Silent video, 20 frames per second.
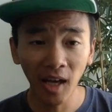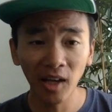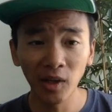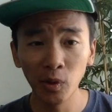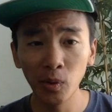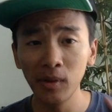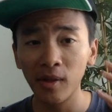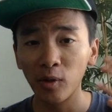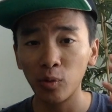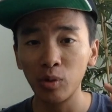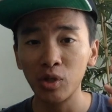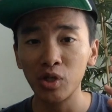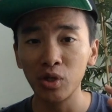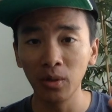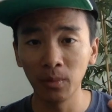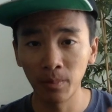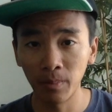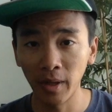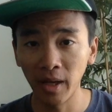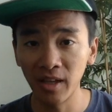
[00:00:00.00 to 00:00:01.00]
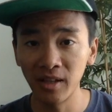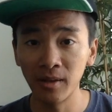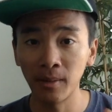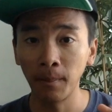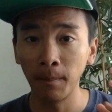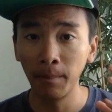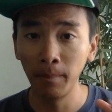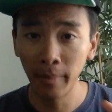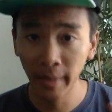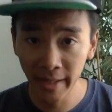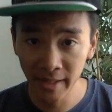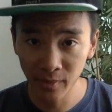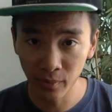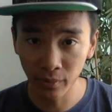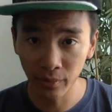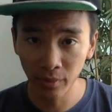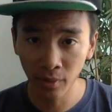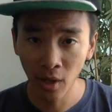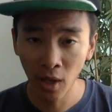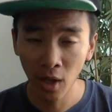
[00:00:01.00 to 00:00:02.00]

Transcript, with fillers: argued that we should apply the Bayes rule